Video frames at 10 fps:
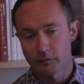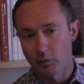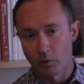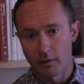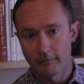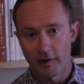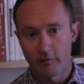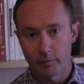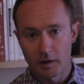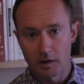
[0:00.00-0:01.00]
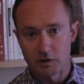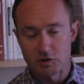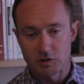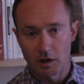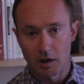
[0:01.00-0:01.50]
4 or 5
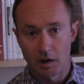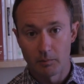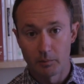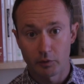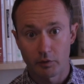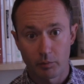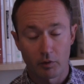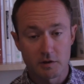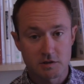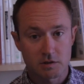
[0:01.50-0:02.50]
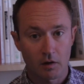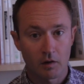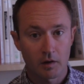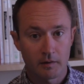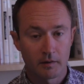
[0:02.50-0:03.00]
page book reports
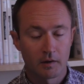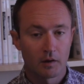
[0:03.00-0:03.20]
on.